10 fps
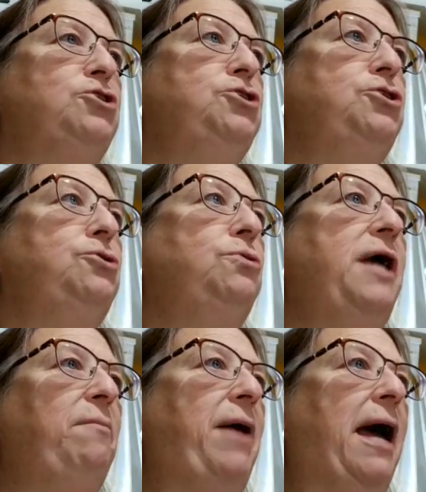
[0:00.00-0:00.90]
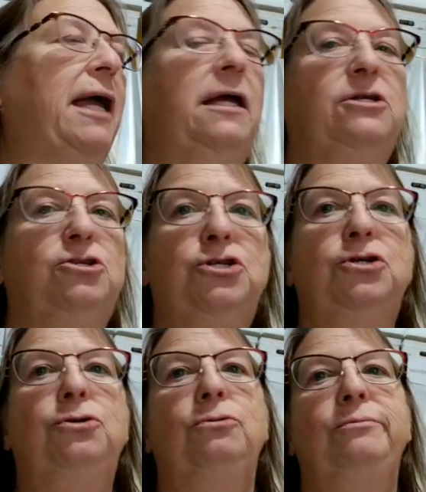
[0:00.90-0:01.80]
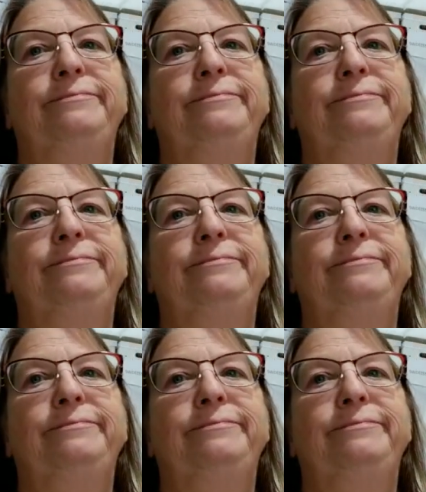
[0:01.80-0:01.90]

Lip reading: to get back into